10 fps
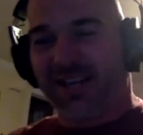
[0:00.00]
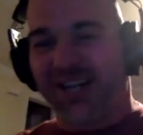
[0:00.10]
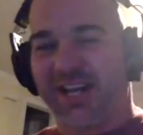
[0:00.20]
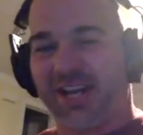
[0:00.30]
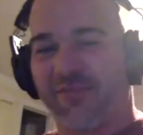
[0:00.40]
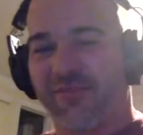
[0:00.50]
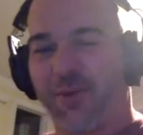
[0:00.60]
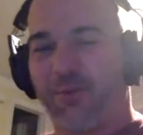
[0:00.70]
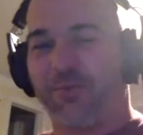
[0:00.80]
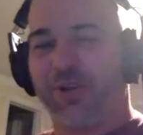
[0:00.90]
in
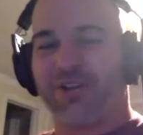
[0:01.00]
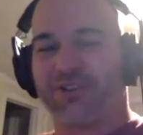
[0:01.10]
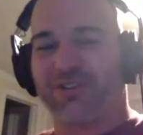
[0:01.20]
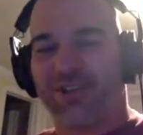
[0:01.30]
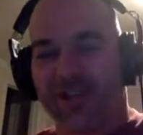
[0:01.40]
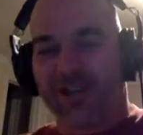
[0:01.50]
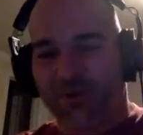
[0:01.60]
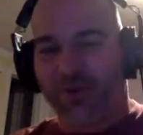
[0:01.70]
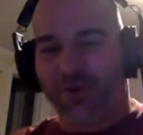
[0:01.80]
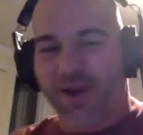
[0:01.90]
NFL with players
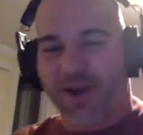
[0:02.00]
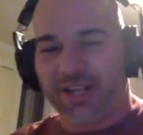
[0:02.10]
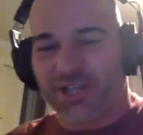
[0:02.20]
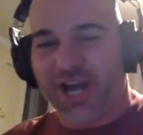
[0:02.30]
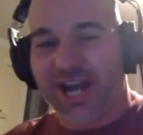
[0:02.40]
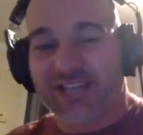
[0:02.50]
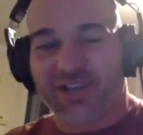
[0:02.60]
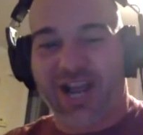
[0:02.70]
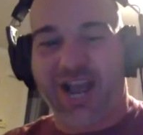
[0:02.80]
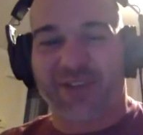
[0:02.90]
moving around. The Giants
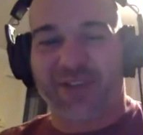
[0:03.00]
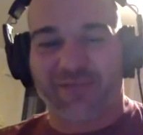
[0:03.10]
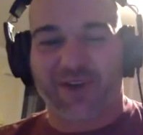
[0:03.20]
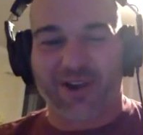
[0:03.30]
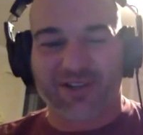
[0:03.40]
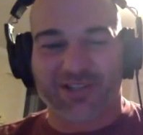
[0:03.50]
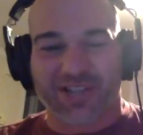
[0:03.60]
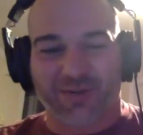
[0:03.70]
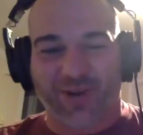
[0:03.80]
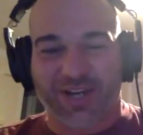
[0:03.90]
are having a fire
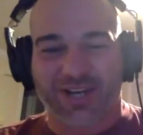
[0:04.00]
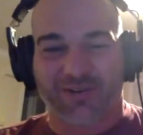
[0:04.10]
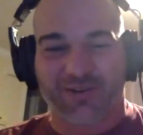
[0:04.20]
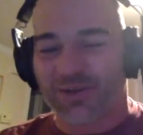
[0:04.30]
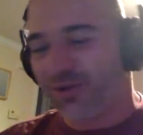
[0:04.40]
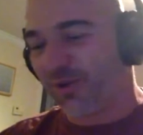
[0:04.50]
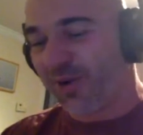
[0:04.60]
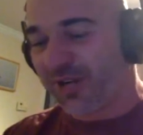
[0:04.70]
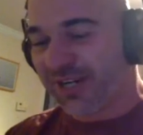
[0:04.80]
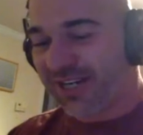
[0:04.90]
sale right here in New
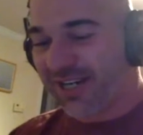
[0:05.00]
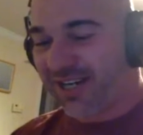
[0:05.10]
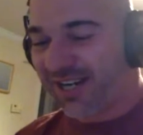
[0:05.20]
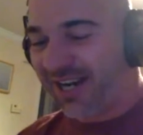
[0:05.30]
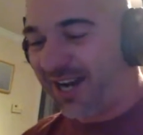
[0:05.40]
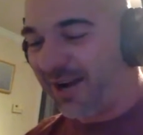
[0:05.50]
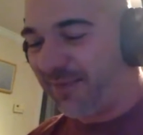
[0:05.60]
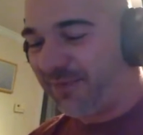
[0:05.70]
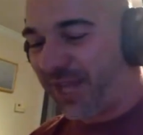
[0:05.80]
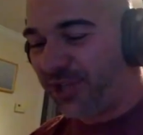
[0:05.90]
York.
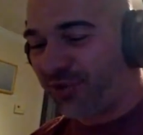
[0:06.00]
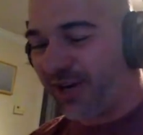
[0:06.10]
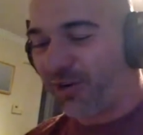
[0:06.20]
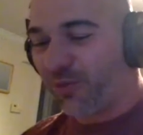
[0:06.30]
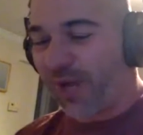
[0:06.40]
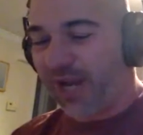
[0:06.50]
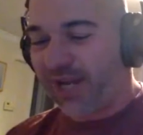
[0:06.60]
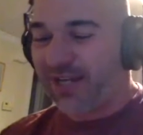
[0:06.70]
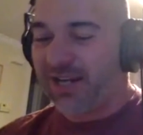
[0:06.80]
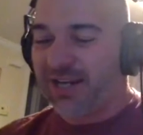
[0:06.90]
They traded
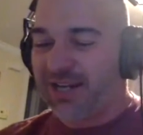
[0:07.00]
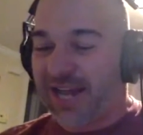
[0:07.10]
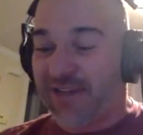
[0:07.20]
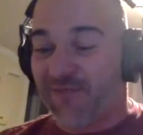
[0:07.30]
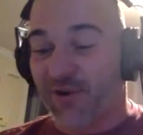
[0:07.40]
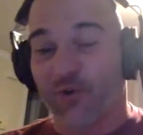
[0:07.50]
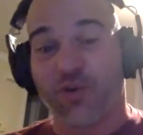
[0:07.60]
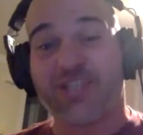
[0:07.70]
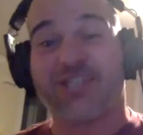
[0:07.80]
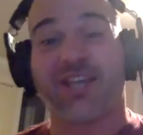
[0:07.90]
away a very
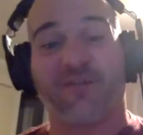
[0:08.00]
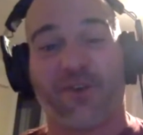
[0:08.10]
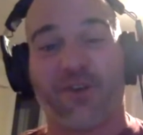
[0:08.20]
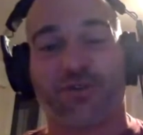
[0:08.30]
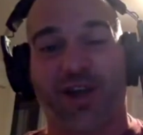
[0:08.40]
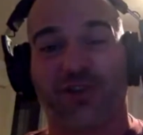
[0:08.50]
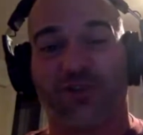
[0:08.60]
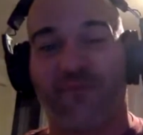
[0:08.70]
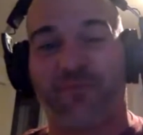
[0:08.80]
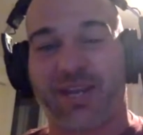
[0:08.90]
recent first-round
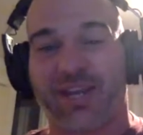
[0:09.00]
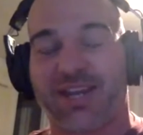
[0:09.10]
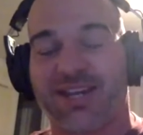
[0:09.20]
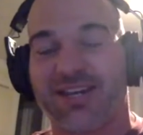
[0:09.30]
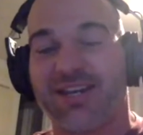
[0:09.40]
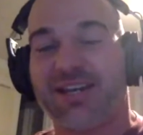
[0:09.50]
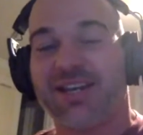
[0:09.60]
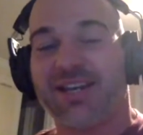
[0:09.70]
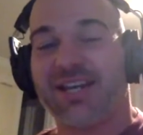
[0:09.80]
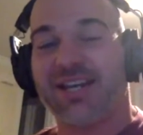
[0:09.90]
draft pick in
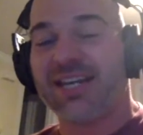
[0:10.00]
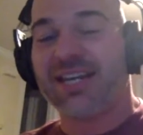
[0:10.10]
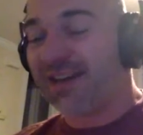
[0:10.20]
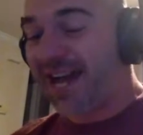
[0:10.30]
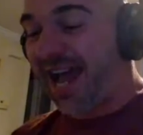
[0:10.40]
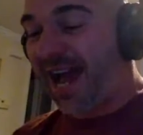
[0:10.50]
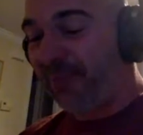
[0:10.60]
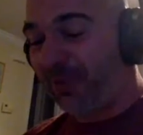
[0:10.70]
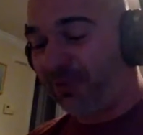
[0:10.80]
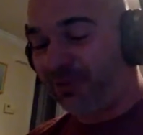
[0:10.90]
Eli
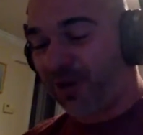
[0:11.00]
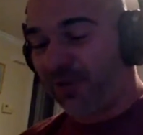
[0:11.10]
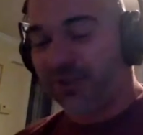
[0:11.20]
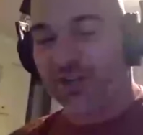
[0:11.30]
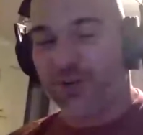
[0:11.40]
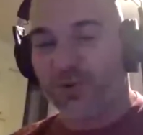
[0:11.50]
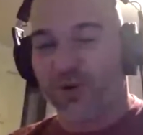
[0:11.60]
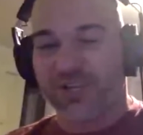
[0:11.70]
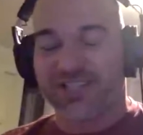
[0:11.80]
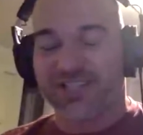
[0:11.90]
Apple over to the New
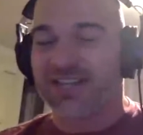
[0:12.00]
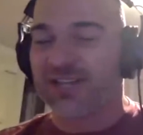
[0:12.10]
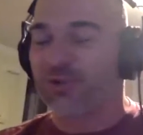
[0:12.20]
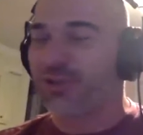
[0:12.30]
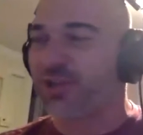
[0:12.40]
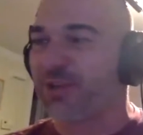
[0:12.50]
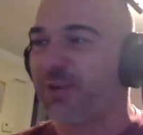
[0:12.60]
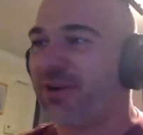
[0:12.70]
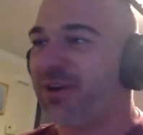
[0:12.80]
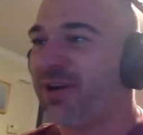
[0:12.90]
Orleans Saints. I saw
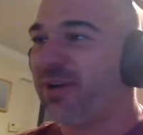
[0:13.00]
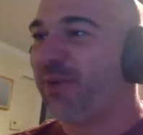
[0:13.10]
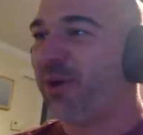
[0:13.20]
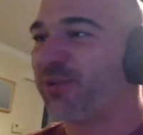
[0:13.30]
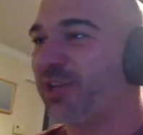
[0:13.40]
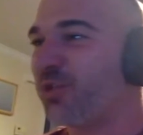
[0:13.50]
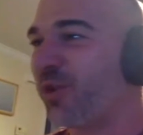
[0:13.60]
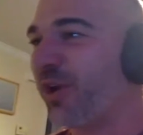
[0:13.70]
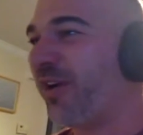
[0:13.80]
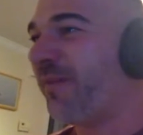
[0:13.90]
someone post on
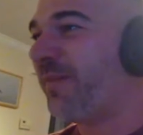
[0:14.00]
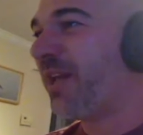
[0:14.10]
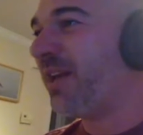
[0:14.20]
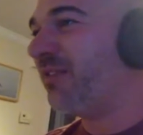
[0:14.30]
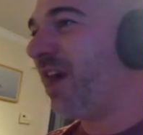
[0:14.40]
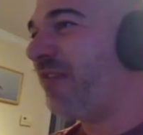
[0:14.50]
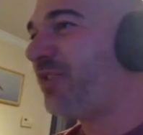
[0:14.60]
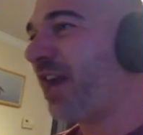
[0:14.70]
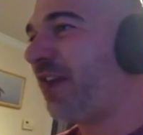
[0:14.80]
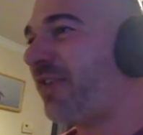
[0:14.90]
Twitter live
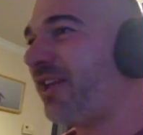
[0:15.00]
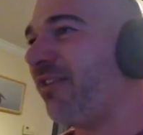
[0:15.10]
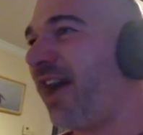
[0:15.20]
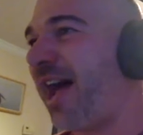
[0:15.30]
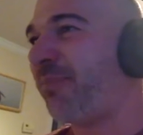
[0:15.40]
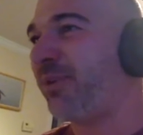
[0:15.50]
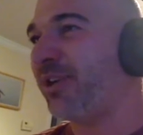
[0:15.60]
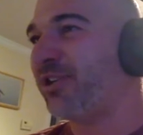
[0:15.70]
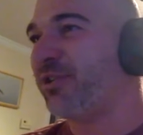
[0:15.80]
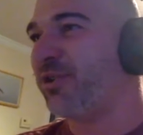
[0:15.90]
shot of Eli Apple in
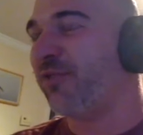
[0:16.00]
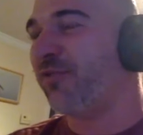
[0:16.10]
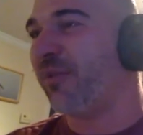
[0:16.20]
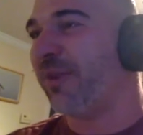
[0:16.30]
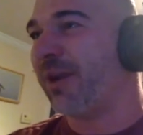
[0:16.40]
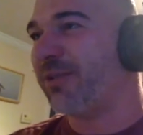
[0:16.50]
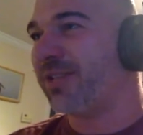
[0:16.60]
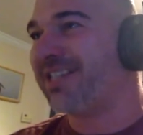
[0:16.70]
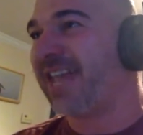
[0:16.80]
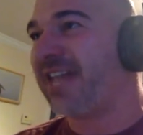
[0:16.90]
his new uniform, and it was
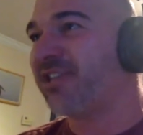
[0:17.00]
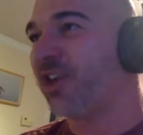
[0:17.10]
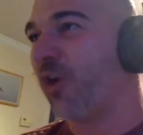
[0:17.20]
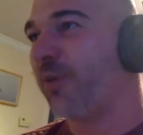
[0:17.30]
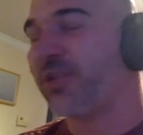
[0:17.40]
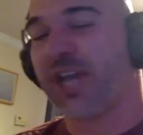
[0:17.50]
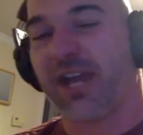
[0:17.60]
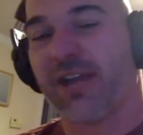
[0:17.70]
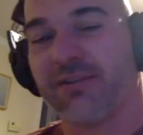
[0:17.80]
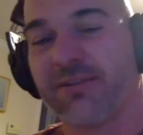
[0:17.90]
a Saints garbage
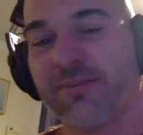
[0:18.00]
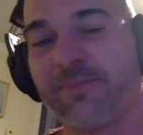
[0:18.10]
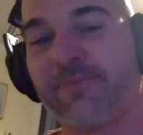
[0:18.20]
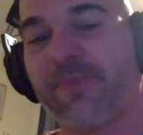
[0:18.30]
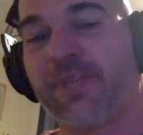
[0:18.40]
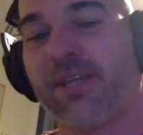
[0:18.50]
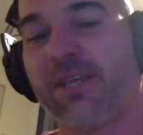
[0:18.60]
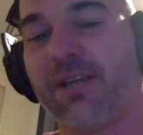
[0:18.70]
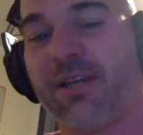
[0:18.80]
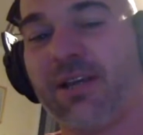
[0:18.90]
can.
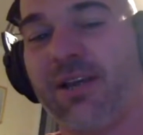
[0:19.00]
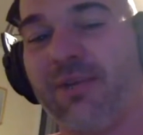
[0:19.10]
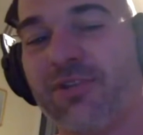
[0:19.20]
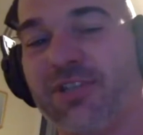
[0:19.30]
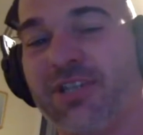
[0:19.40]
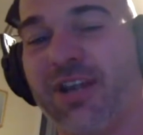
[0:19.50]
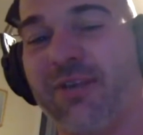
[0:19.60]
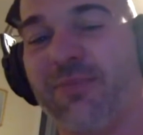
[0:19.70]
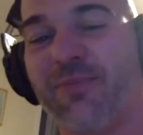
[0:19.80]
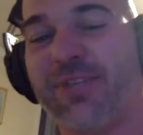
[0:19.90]
It was just,
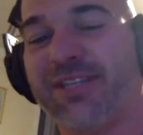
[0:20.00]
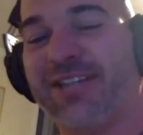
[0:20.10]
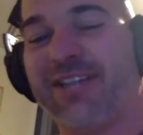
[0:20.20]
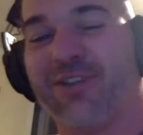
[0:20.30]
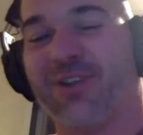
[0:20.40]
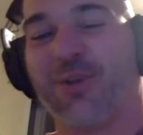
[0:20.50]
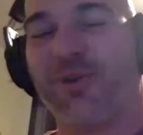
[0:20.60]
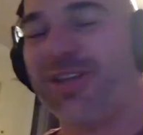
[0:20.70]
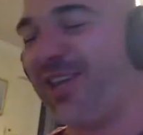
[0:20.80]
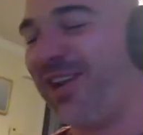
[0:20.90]
with the Saints logo
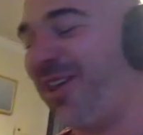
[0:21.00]
printed on